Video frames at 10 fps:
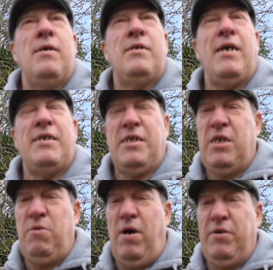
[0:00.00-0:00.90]
So that's
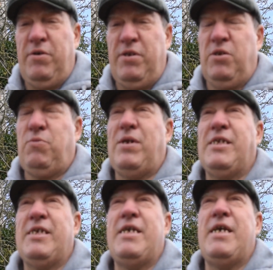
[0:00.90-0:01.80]

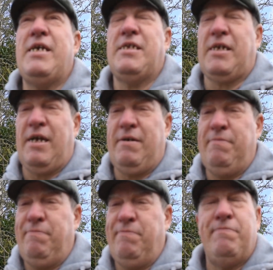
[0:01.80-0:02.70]
220 years ago.
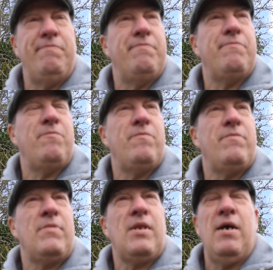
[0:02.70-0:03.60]

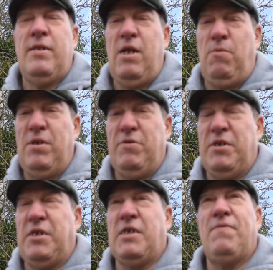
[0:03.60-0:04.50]
No wonder it's
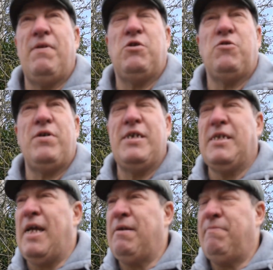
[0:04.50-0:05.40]
just full of trees
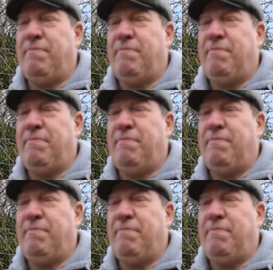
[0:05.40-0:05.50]
now.